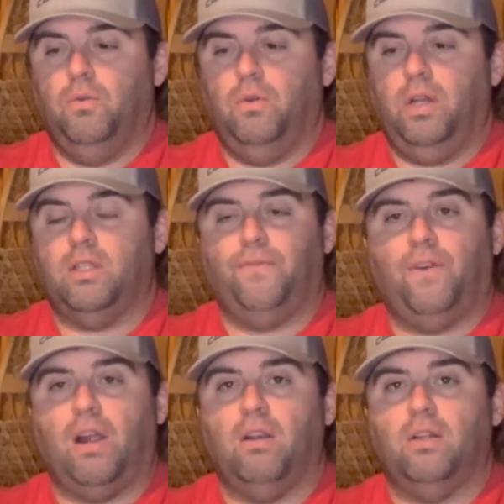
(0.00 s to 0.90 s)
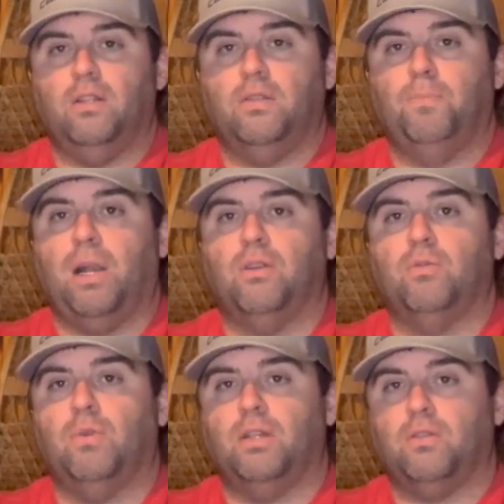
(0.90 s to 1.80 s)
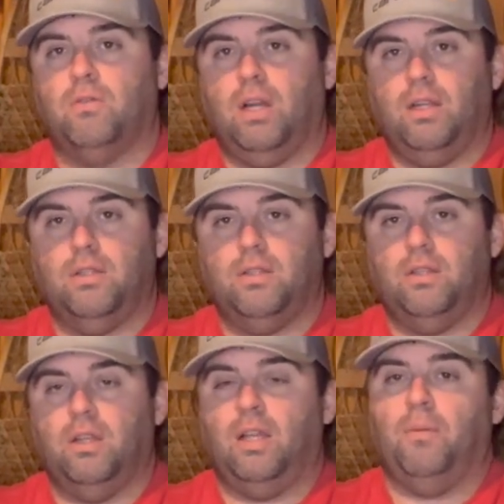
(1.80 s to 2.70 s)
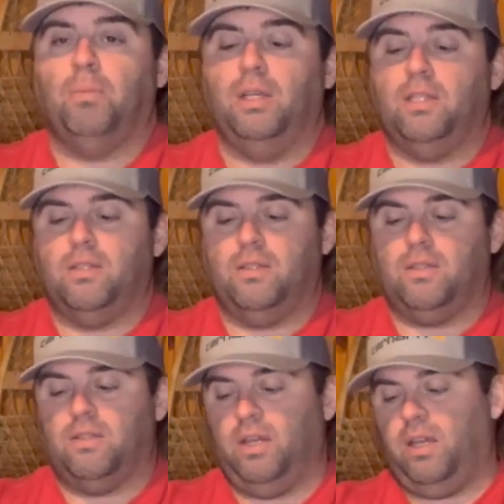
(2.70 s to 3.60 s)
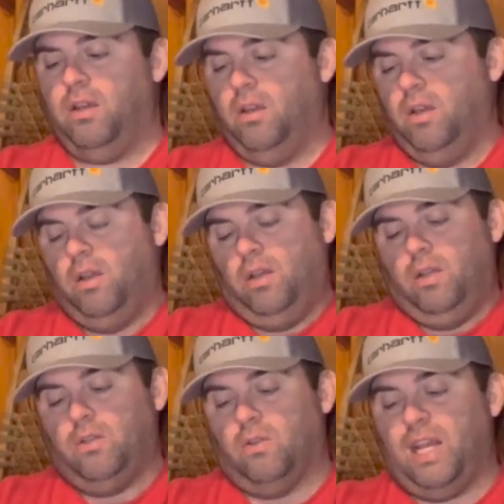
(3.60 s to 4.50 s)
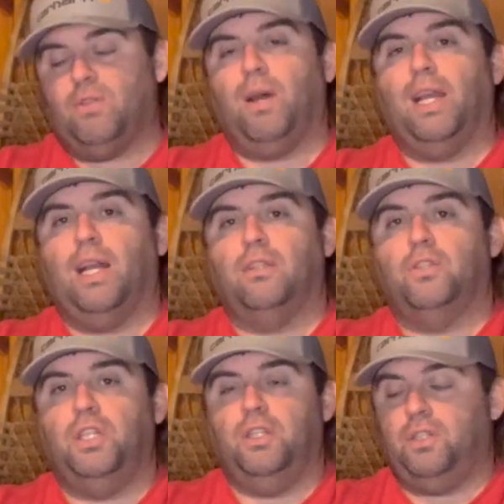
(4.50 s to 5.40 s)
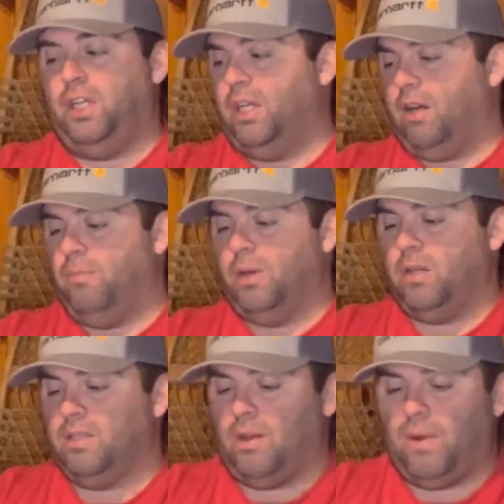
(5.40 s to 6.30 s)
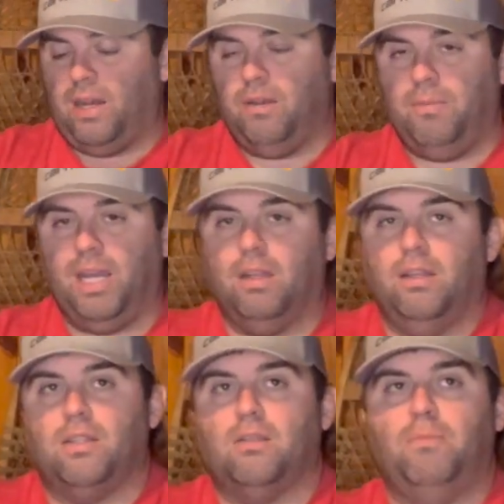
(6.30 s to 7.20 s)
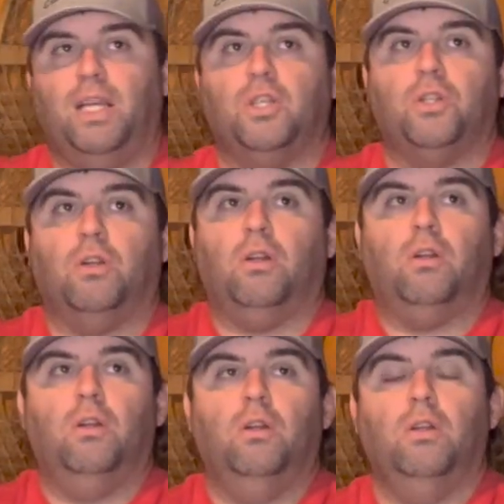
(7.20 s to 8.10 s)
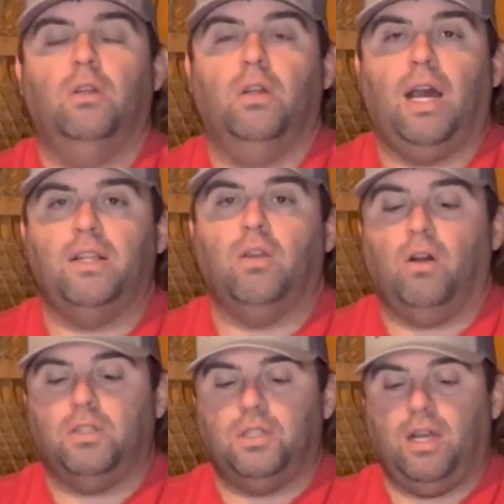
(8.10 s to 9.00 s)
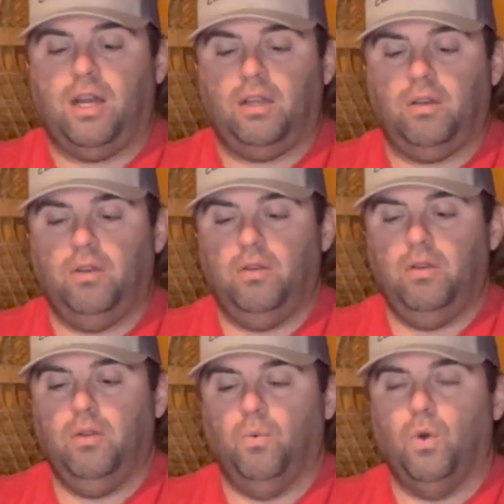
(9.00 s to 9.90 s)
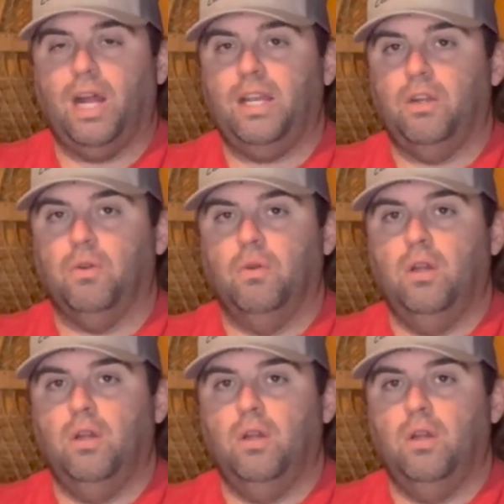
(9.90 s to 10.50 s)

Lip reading: as far as bars and restaurants and then places to stay. So that's why I got the cheat sheet out, because I wanted to make a list and make sure I touched on what I knew.